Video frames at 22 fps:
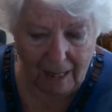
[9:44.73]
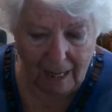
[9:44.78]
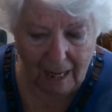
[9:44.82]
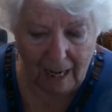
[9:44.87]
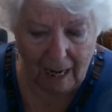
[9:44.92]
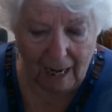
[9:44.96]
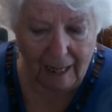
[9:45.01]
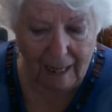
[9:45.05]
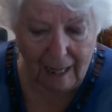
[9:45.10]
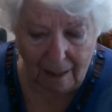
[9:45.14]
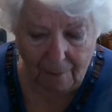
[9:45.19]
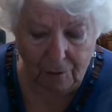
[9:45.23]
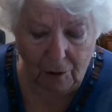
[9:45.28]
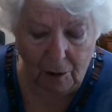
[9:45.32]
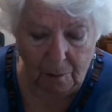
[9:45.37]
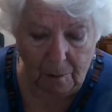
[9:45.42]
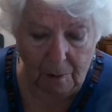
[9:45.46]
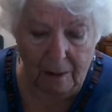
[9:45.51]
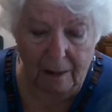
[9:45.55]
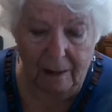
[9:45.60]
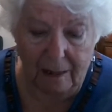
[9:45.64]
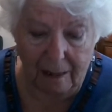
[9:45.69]
I have to
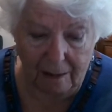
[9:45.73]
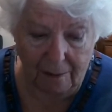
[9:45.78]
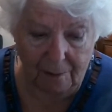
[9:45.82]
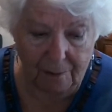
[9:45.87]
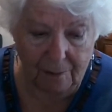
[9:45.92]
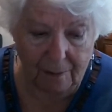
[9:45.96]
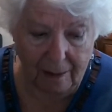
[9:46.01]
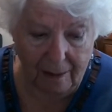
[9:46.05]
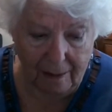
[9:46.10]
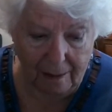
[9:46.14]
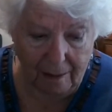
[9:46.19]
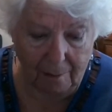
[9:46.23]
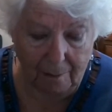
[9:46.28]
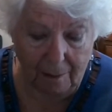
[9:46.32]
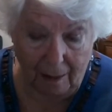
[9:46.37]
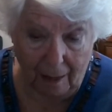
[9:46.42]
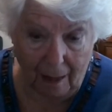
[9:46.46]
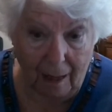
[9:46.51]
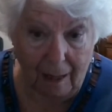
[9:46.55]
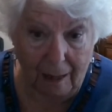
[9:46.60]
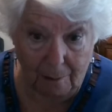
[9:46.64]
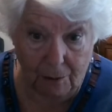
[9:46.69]
believe that
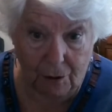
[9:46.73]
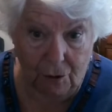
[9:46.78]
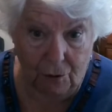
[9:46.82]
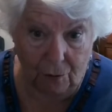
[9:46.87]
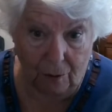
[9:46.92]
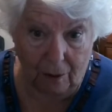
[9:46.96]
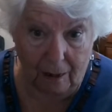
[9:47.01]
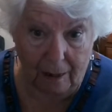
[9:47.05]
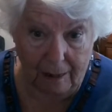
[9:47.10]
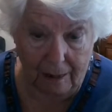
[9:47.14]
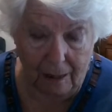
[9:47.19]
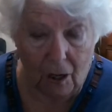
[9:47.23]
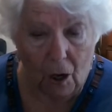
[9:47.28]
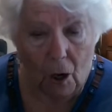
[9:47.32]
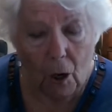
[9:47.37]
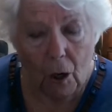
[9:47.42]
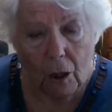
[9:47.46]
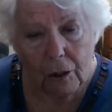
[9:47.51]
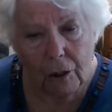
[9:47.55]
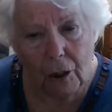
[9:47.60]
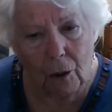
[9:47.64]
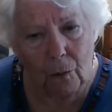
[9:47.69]
I was right.
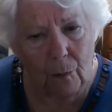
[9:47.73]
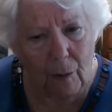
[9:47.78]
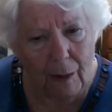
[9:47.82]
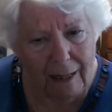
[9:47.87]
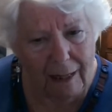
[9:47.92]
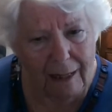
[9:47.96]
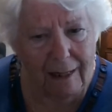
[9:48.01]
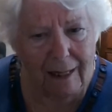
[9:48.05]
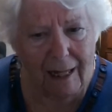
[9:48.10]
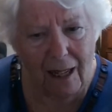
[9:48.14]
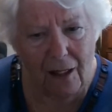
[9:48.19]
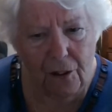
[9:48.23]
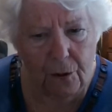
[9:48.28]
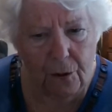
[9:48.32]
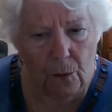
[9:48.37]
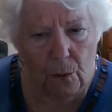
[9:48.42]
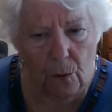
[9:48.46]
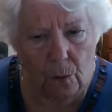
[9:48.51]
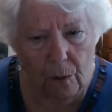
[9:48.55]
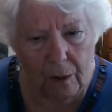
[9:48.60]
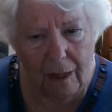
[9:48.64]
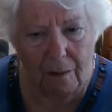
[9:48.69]
Because where did that
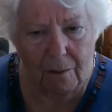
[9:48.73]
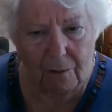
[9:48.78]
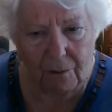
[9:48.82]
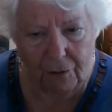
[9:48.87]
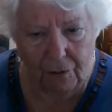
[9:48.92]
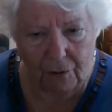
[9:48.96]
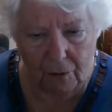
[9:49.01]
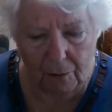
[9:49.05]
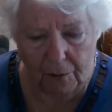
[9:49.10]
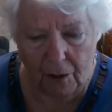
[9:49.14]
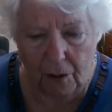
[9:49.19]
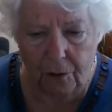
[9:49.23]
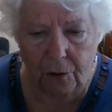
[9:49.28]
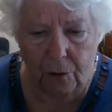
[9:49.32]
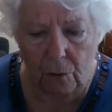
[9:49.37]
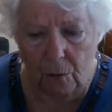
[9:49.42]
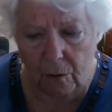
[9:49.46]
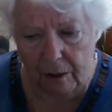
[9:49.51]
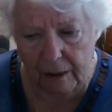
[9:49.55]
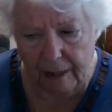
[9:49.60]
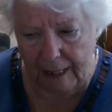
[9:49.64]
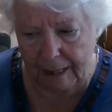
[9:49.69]
thought come from? The
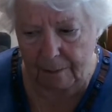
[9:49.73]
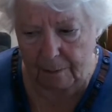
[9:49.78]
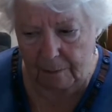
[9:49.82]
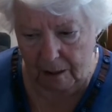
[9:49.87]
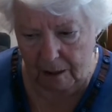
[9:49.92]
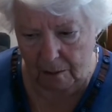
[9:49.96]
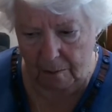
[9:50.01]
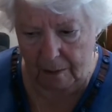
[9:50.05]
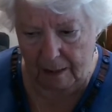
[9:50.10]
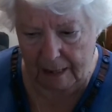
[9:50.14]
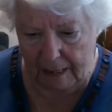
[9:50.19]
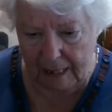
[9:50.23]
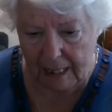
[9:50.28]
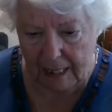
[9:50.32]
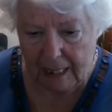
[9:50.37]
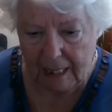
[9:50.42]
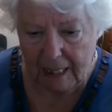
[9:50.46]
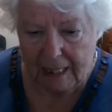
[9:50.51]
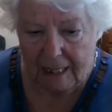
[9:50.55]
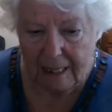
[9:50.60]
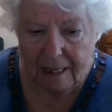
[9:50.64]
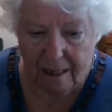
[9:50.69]
thought came to me,
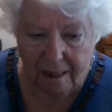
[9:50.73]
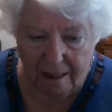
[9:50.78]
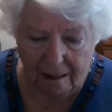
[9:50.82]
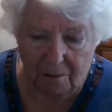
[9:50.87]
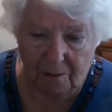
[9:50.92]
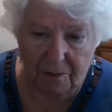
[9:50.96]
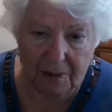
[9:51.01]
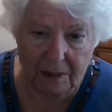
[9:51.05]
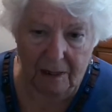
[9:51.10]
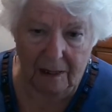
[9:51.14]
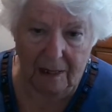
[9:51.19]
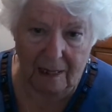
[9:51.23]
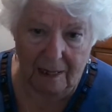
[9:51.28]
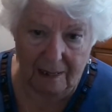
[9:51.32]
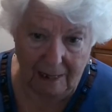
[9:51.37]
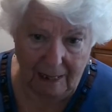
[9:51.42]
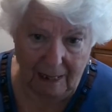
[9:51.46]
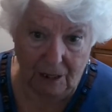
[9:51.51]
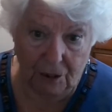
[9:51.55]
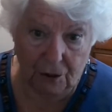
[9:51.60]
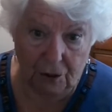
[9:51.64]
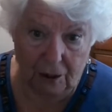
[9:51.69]
something is
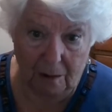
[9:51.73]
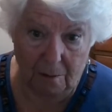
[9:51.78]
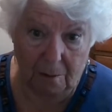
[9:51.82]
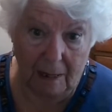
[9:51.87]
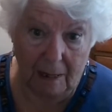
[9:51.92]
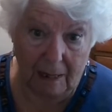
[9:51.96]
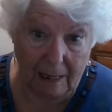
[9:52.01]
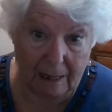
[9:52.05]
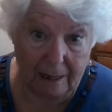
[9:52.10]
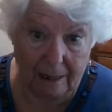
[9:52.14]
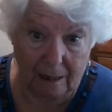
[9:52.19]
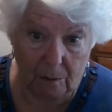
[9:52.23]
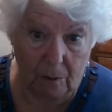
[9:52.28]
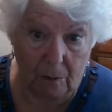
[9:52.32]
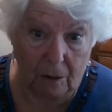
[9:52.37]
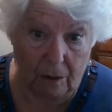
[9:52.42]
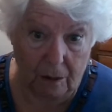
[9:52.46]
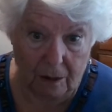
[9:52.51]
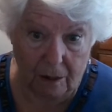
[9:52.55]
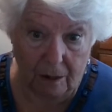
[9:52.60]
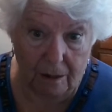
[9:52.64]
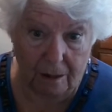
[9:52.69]
actually making it
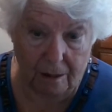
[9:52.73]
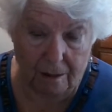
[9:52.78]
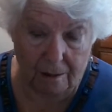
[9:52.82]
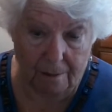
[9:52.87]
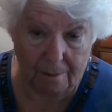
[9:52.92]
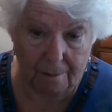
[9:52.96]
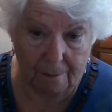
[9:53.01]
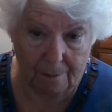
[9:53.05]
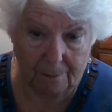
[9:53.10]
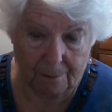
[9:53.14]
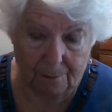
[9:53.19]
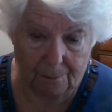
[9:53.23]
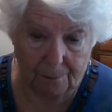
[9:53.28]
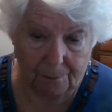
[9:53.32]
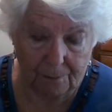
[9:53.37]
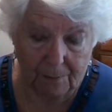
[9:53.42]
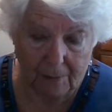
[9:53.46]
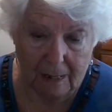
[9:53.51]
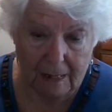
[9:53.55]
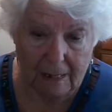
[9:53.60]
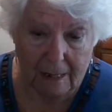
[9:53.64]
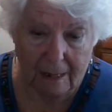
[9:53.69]
worse.
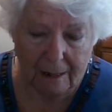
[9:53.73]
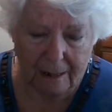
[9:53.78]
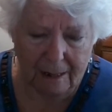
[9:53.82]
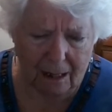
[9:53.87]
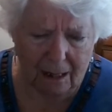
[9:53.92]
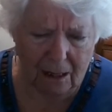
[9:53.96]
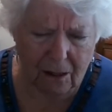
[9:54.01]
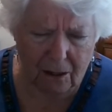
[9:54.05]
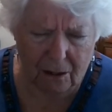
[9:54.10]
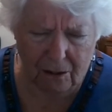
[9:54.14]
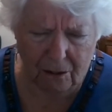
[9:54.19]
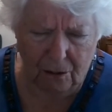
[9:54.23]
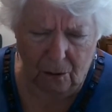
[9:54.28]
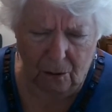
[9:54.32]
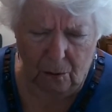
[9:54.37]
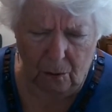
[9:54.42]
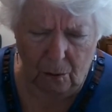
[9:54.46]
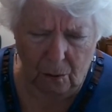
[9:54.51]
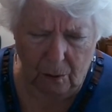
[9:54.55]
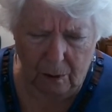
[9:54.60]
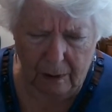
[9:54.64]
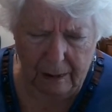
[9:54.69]
That
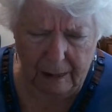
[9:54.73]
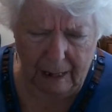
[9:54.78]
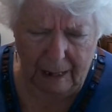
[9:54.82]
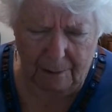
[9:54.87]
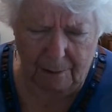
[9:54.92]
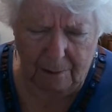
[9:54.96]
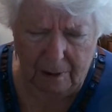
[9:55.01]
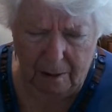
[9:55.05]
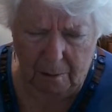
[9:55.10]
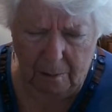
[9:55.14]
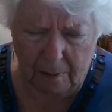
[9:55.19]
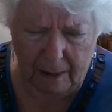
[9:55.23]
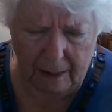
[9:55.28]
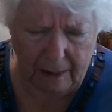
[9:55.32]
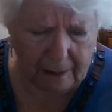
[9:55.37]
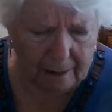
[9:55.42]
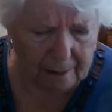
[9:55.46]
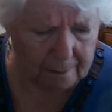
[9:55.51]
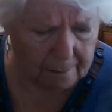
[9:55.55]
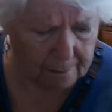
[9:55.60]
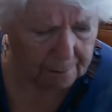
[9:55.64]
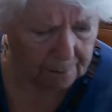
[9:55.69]
thought came to me.
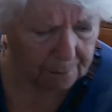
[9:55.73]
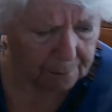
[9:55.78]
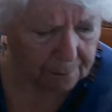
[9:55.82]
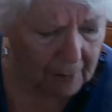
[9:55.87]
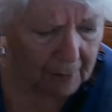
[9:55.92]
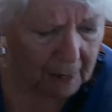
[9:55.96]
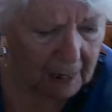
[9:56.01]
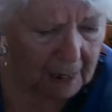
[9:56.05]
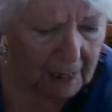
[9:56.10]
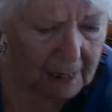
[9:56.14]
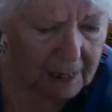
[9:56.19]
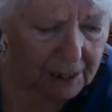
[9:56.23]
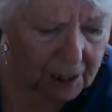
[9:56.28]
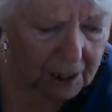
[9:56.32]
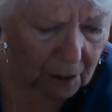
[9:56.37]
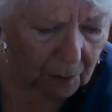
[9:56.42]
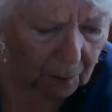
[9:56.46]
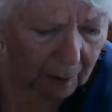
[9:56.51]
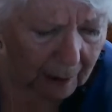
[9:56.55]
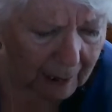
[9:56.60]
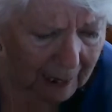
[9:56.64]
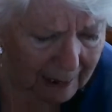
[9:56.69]
So
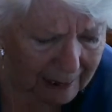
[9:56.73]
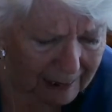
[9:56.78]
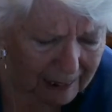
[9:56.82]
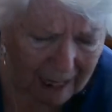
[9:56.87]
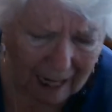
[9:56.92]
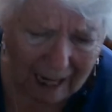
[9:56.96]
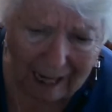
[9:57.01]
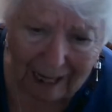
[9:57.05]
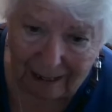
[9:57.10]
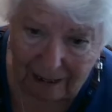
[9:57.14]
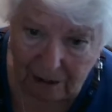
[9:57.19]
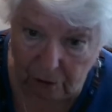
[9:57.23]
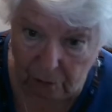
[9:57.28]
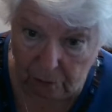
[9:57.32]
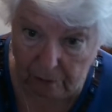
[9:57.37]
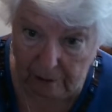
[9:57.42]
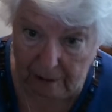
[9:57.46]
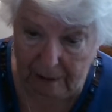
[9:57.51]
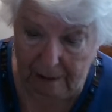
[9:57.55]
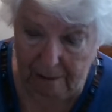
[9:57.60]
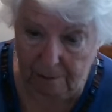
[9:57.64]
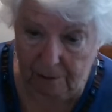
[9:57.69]
I had to act on
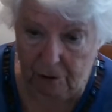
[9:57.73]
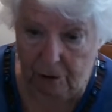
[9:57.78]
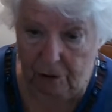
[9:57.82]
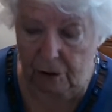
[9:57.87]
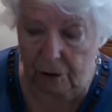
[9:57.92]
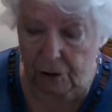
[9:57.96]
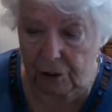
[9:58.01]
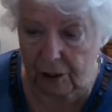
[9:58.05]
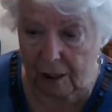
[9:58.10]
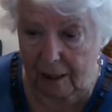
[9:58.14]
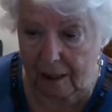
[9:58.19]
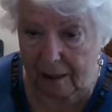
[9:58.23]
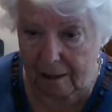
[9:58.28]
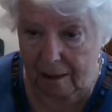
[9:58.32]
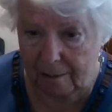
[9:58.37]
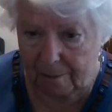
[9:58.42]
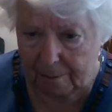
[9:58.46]
it. I'm just going to check.